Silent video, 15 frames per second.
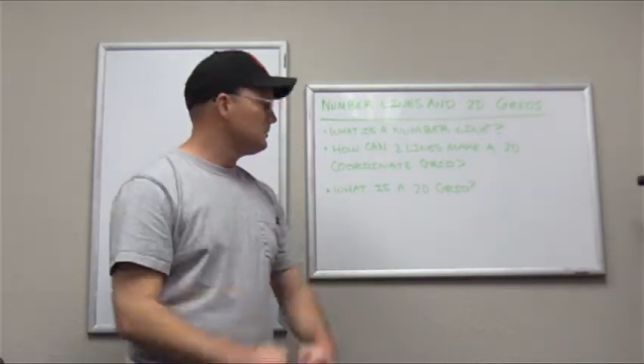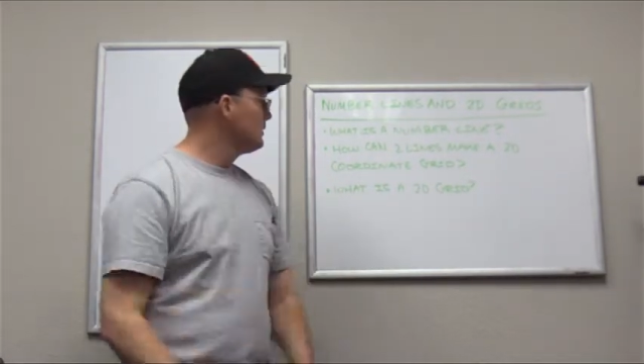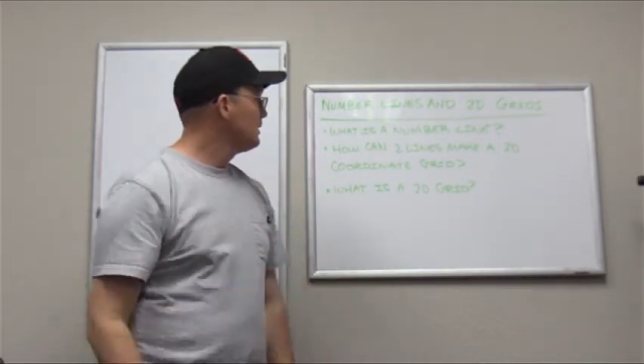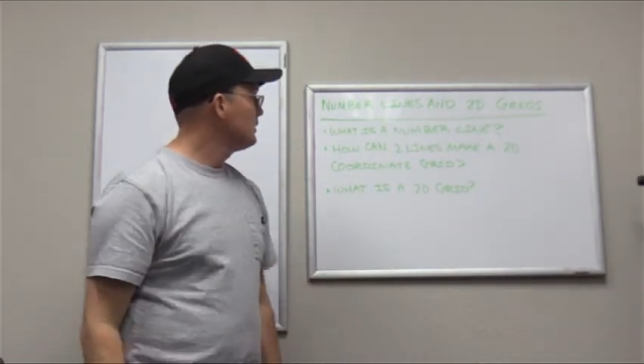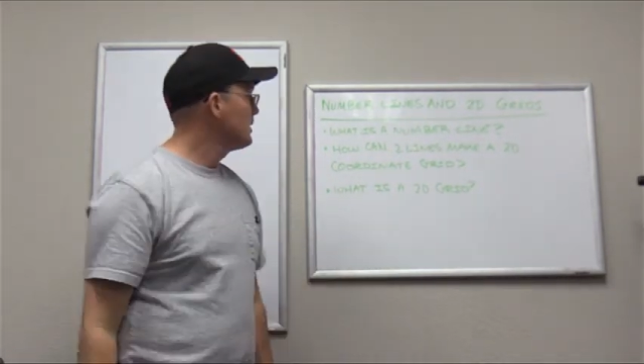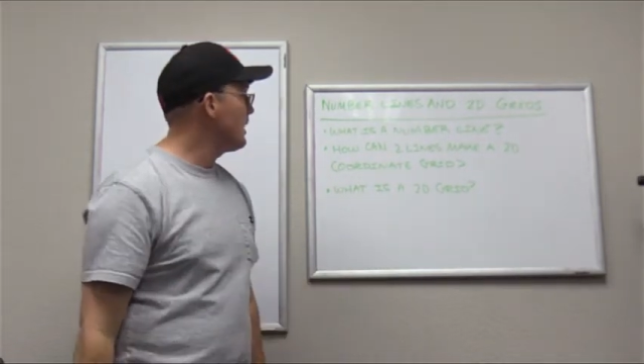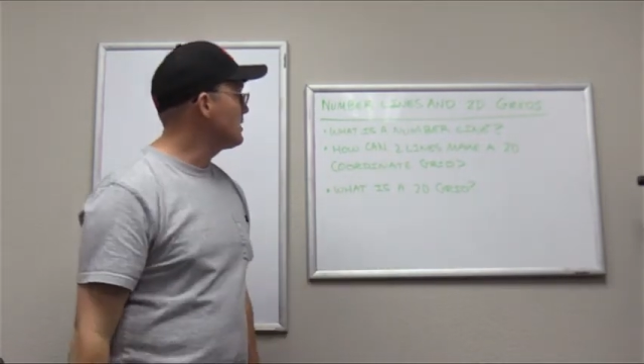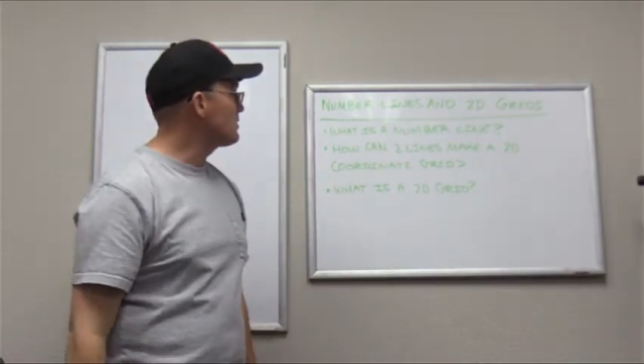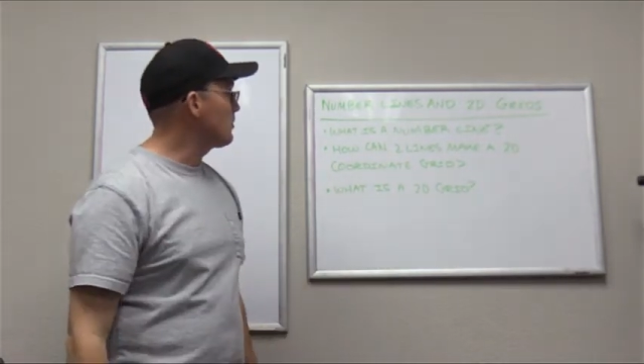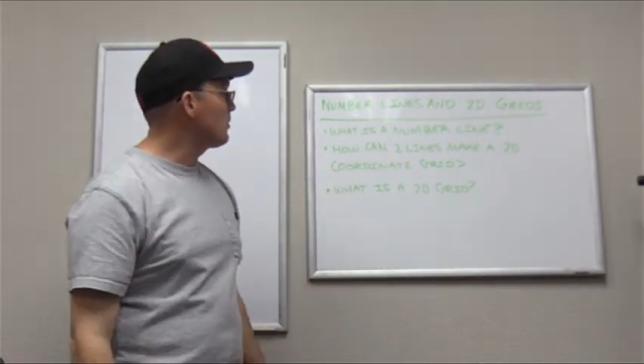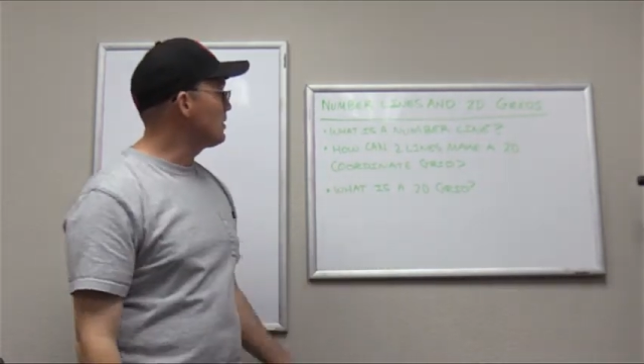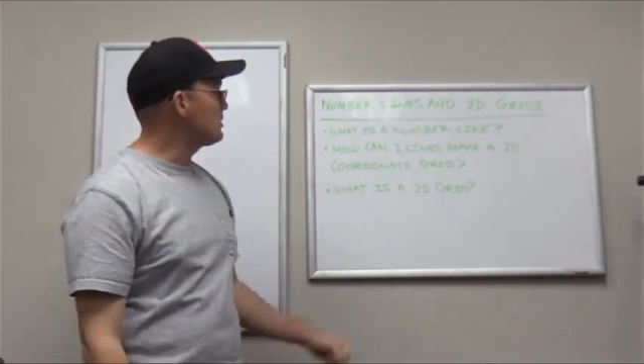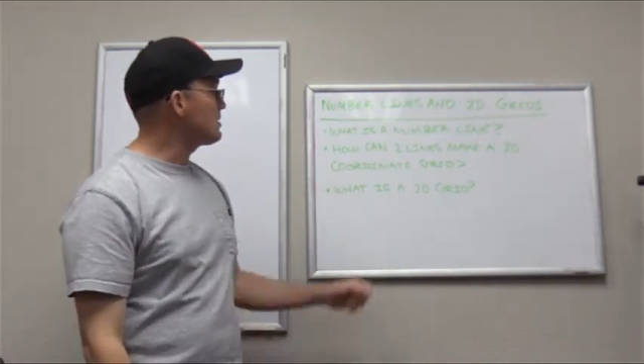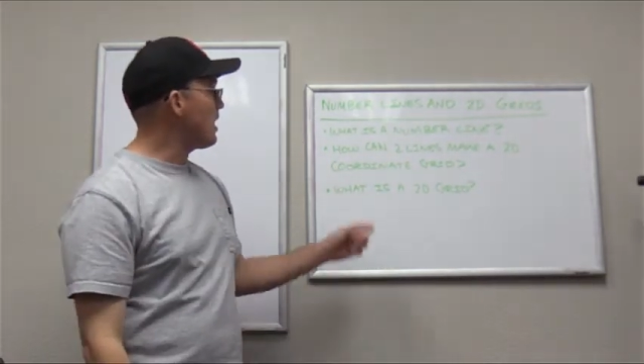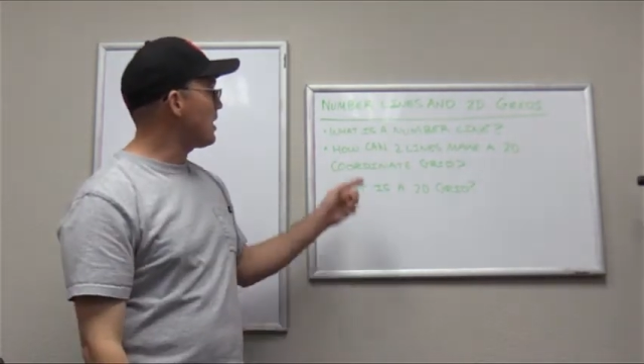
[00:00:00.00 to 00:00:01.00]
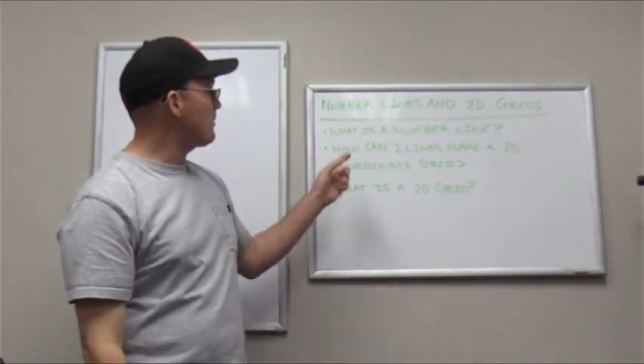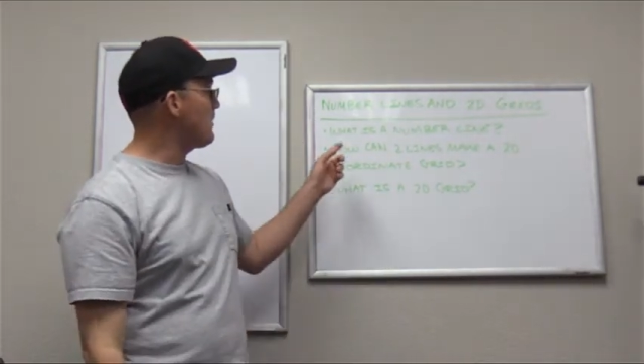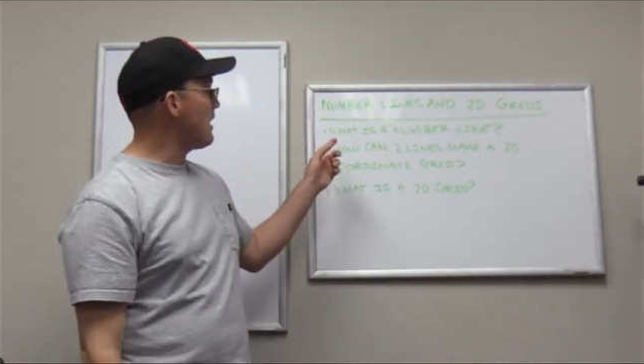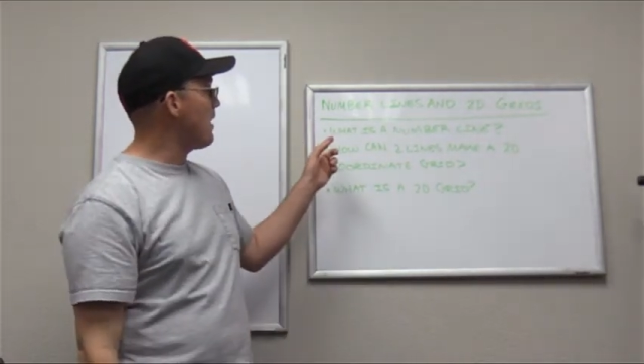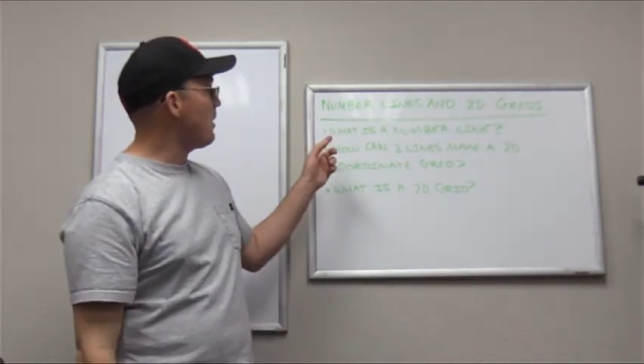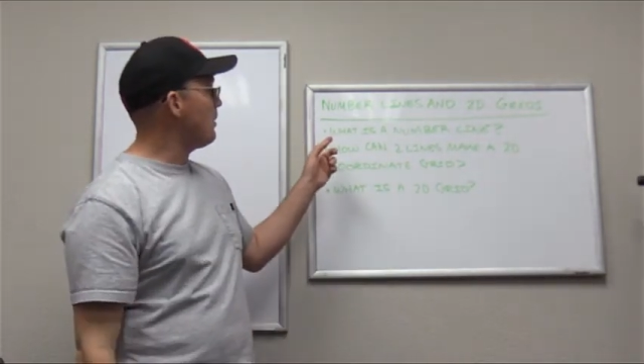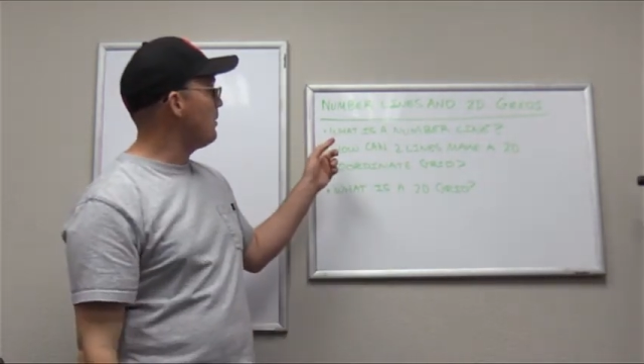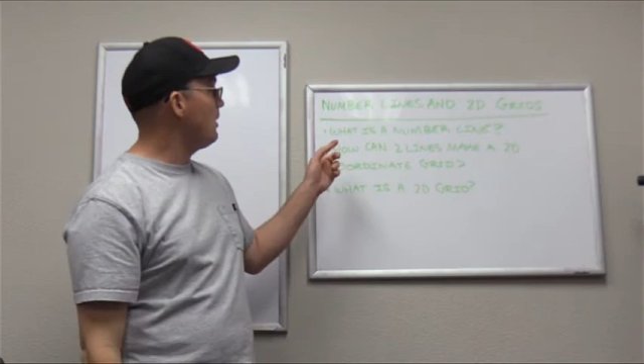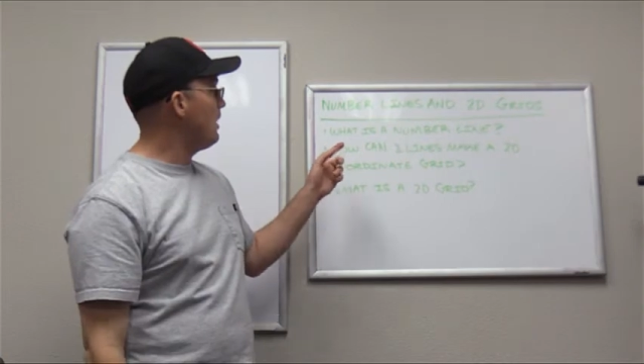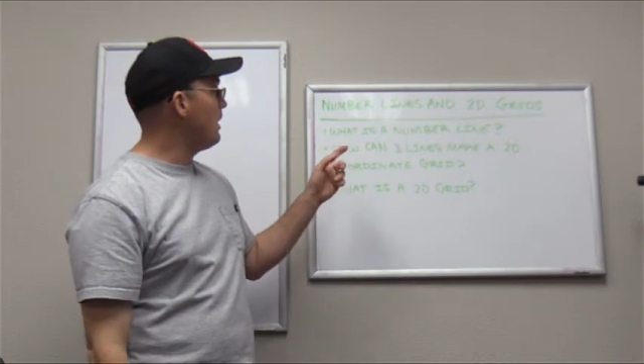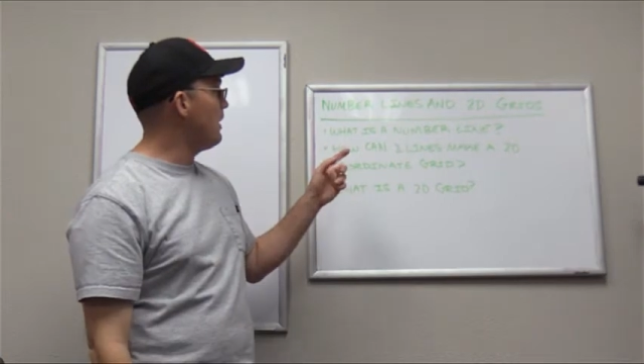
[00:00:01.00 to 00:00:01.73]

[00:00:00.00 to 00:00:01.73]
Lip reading: Okay, so we're going to talk about